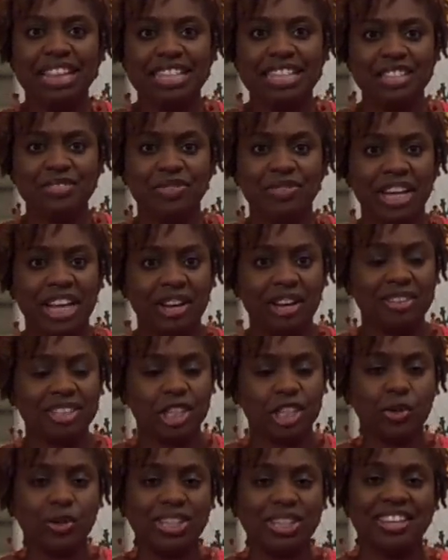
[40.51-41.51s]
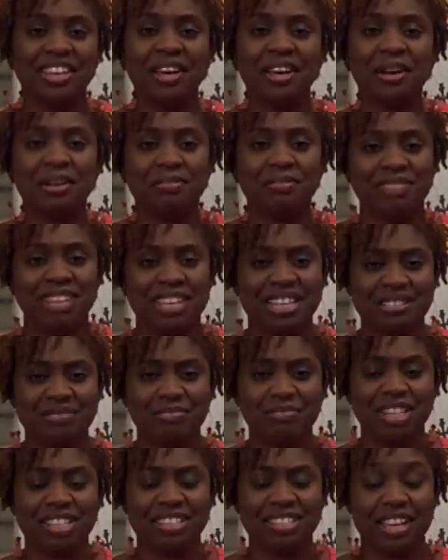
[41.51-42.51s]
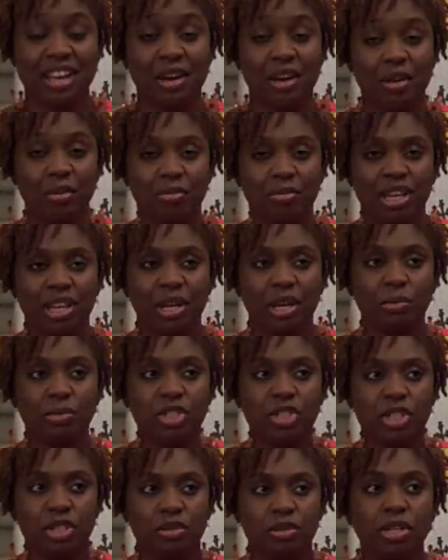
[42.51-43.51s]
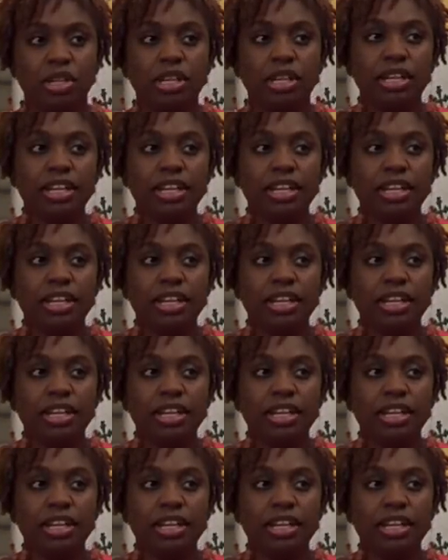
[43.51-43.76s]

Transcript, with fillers: this video is going to help me as much as I hope it helps you.